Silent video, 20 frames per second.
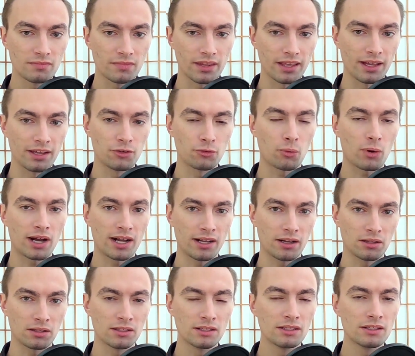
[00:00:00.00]
And
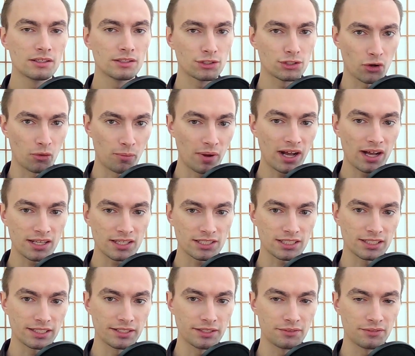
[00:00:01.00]
while Tomas
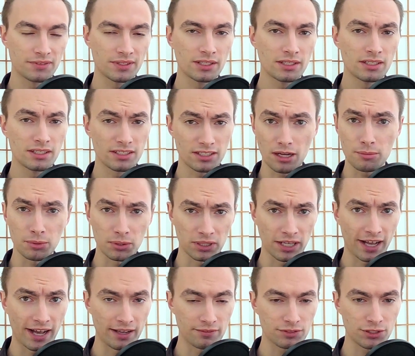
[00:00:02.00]
lived double
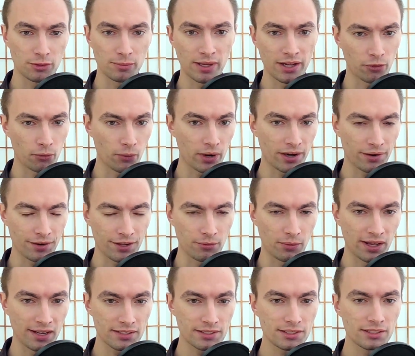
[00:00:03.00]
lives no matter where he
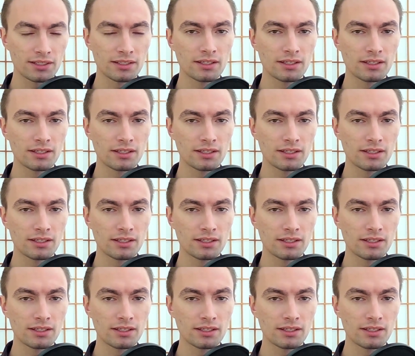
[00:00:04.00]
went,